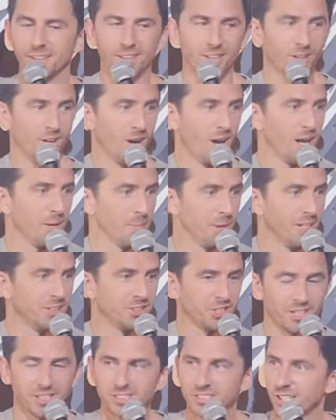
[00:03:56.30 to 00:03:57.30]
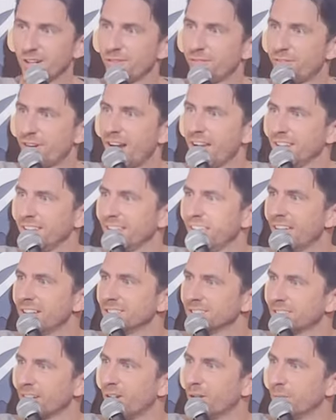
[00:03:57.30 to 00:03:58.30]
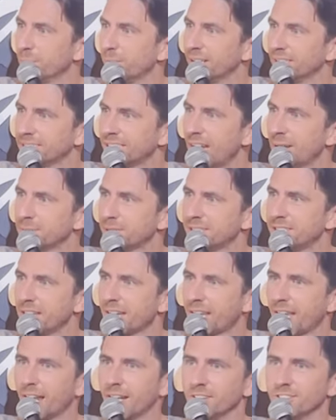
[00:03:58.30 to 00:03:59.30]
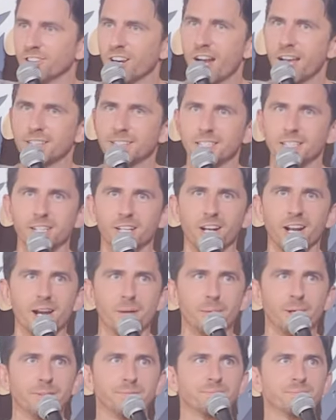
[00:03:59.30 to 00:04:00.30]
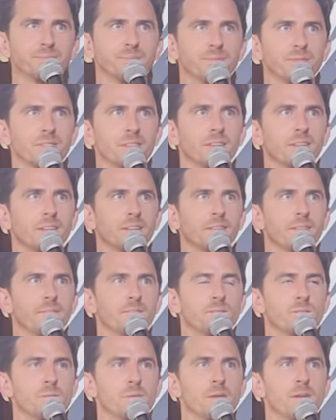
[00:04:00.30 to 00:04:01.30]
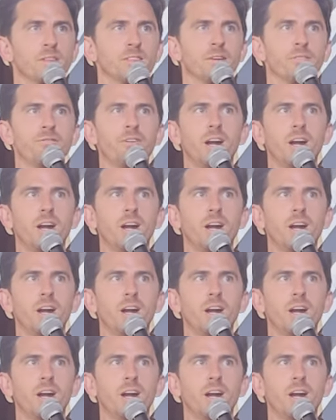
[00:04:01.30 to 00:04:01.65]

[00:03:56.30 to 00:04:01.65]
You know what I mean? She can still find the end zone, but time's a ticket, right? You know what I mean? The